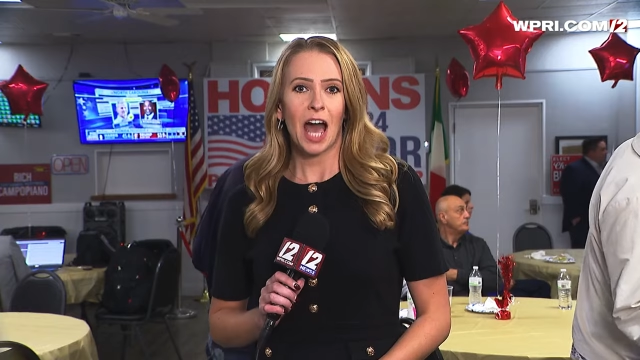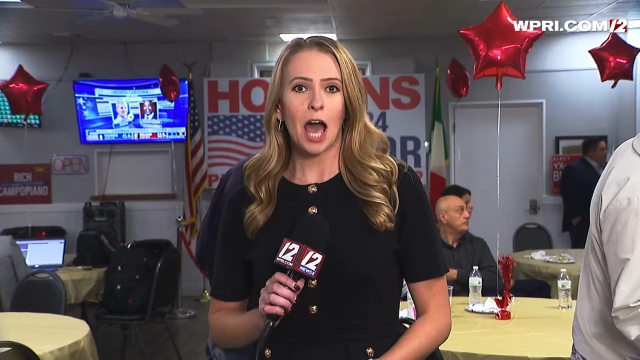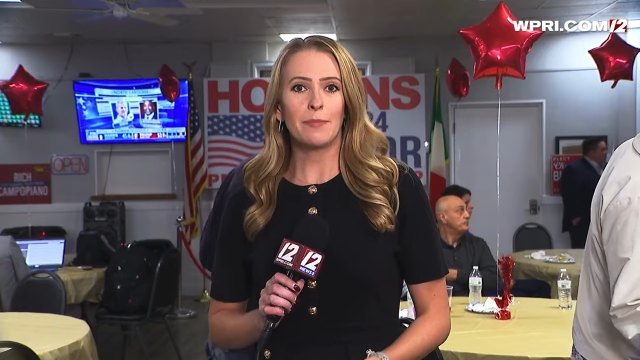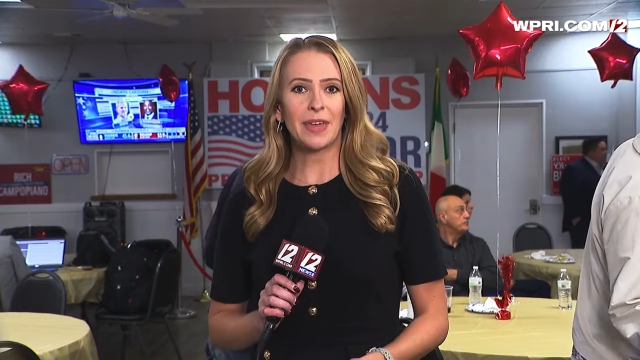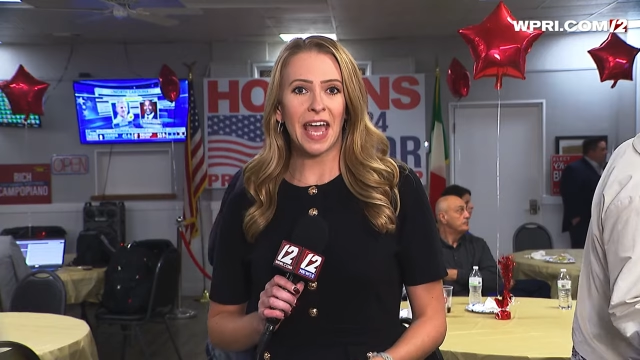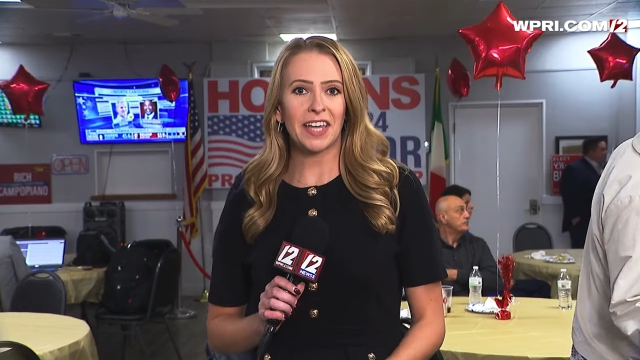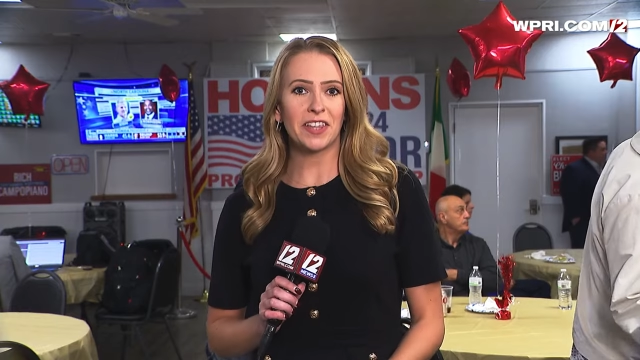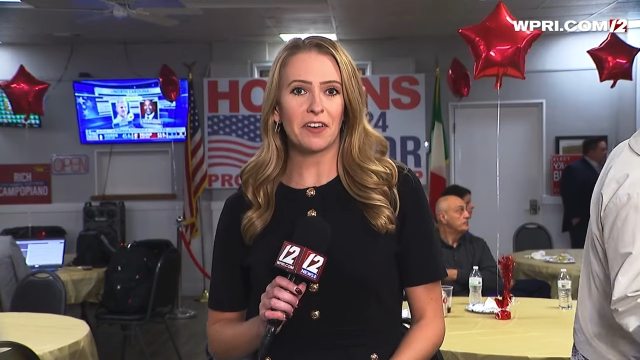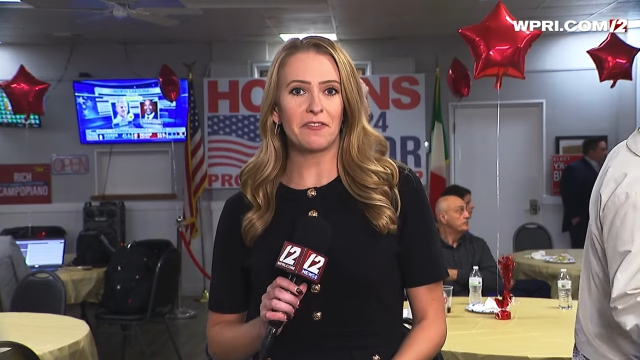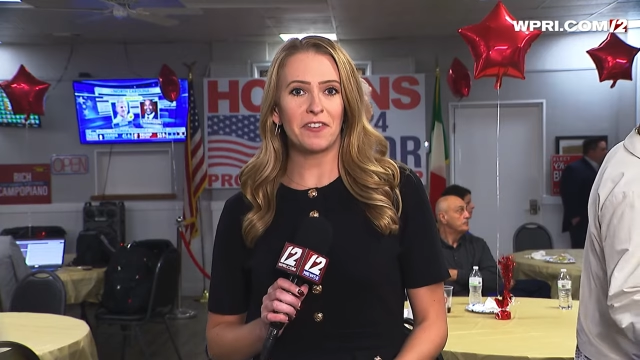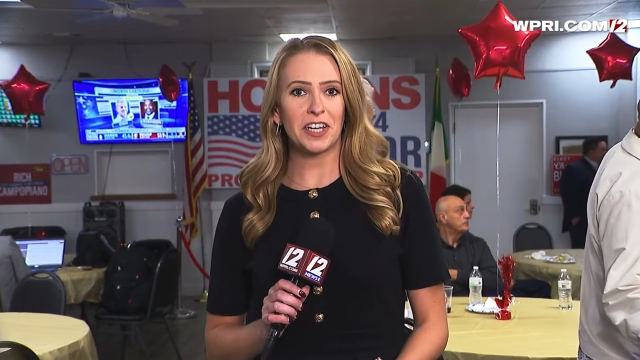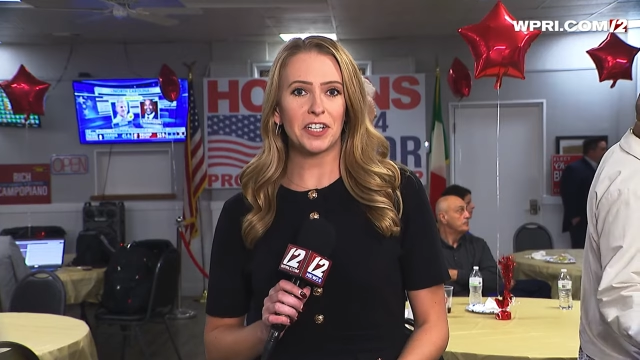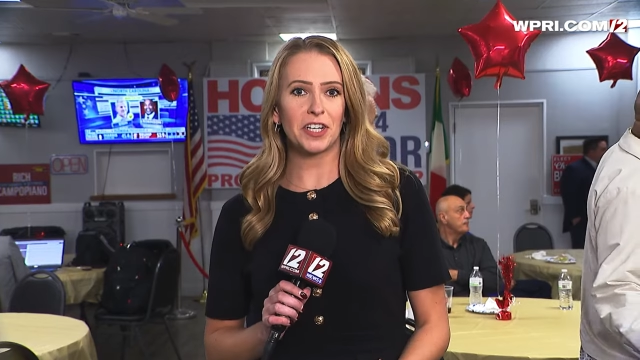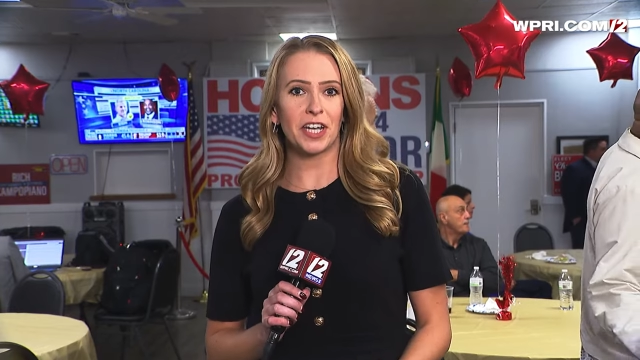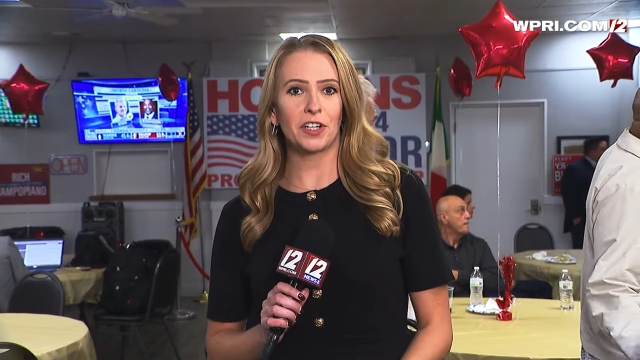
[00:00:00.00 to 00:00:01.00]
I'm Kayla
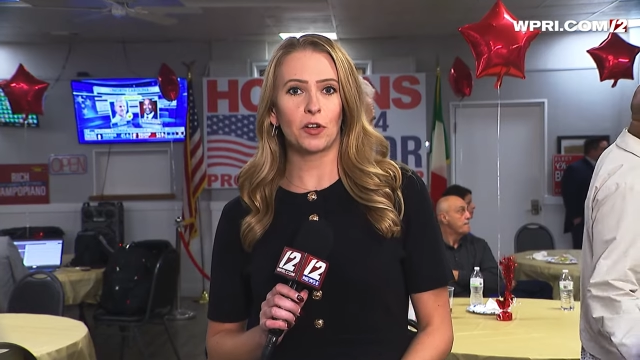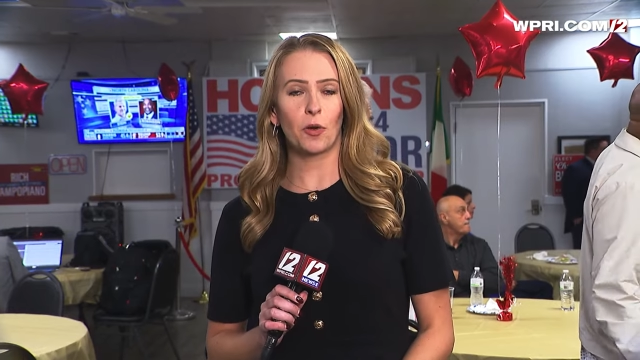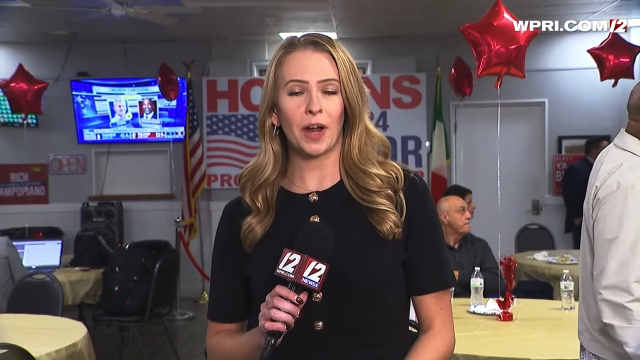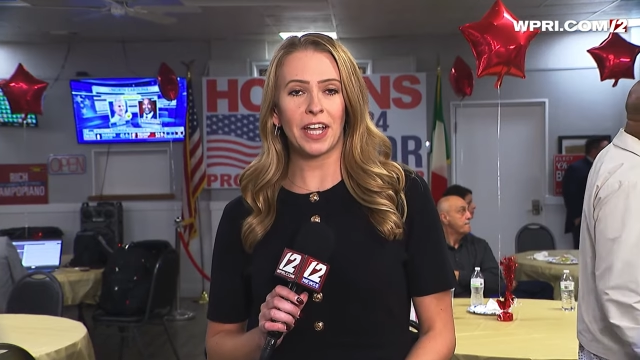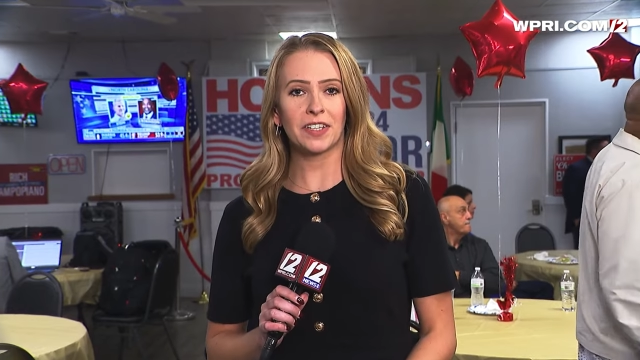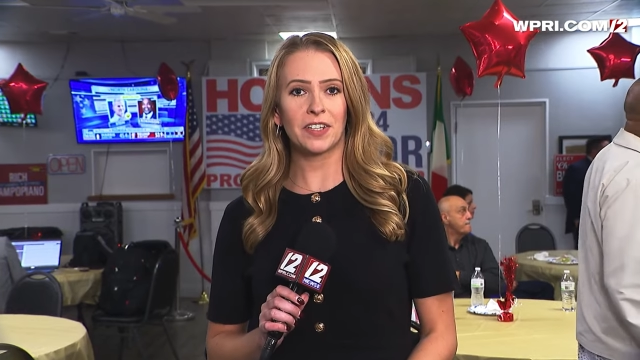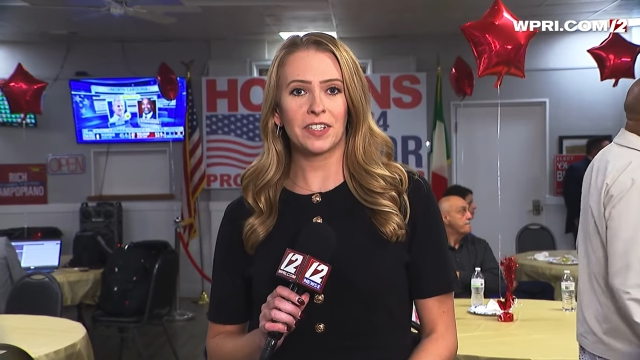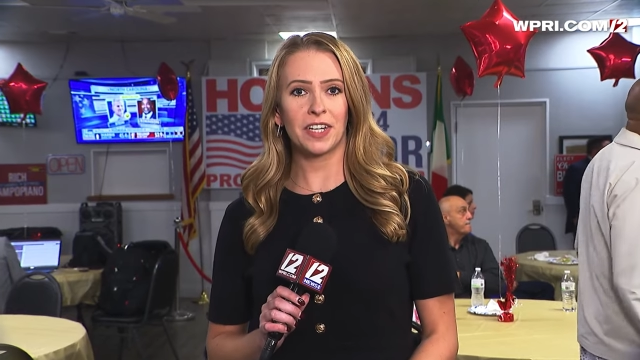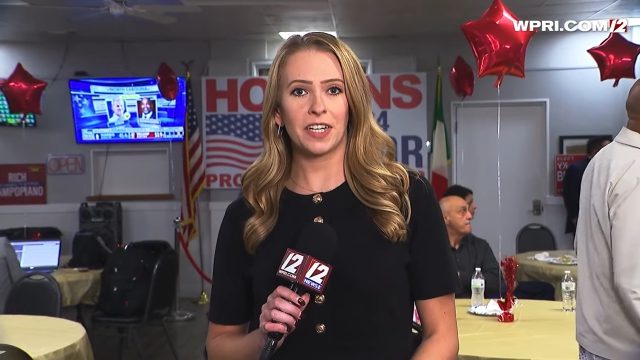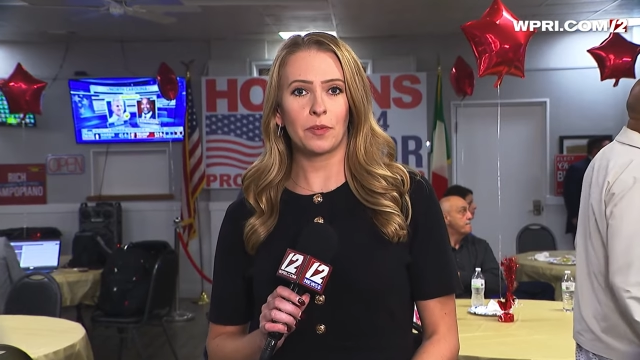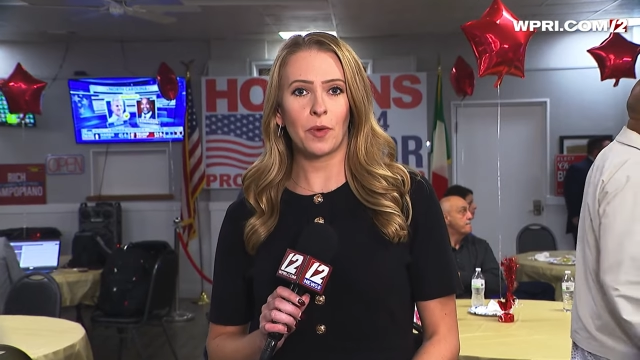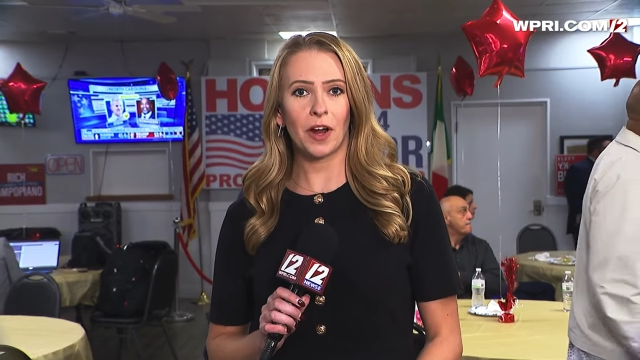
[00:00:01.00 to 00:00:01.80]
Fish in Cranston,